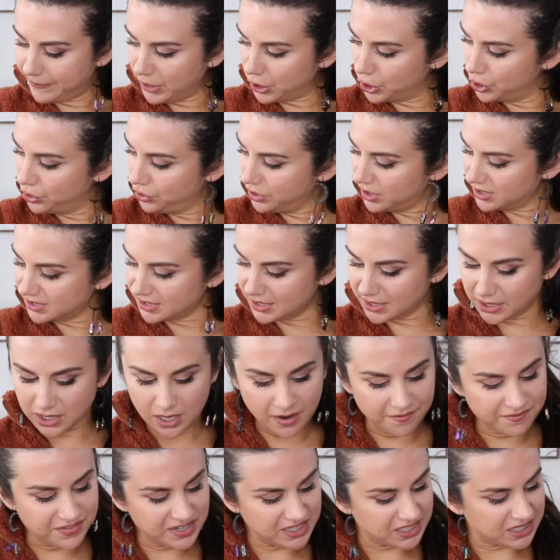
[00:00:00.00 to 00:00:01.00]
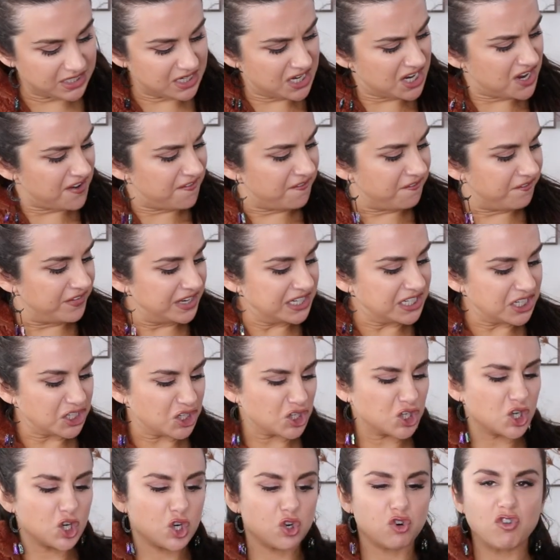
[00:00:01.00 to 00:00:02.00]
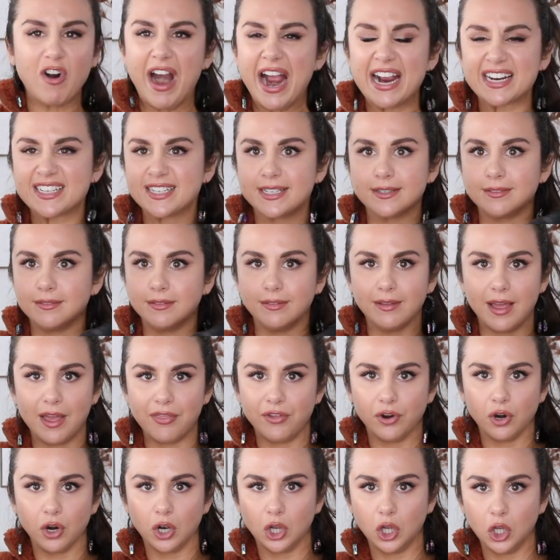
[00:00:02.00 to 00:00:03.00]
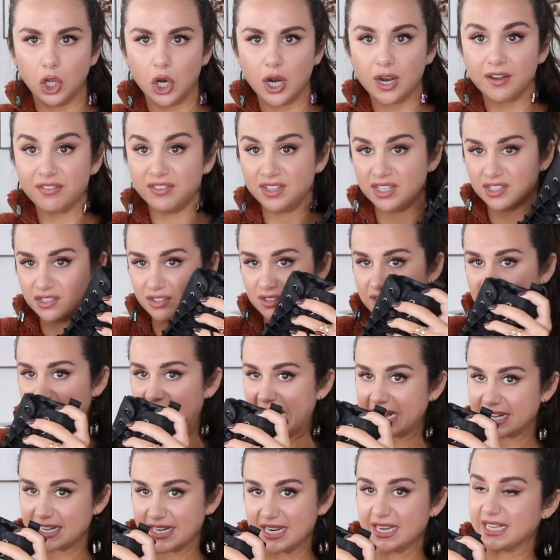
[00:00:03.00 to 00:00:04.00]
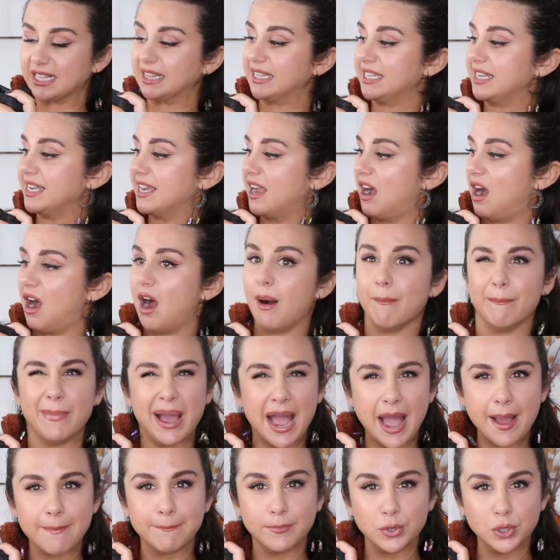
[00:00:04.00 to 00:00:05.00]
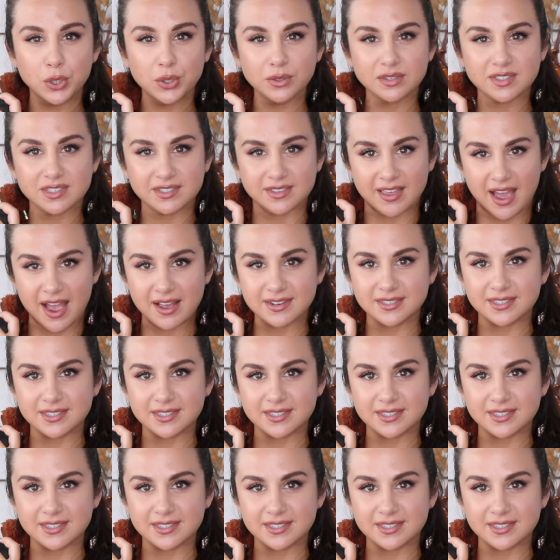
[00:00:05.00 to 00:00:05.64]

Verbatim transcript: But who doesn't love this vintage cracked leather look? These are technically combat boots, that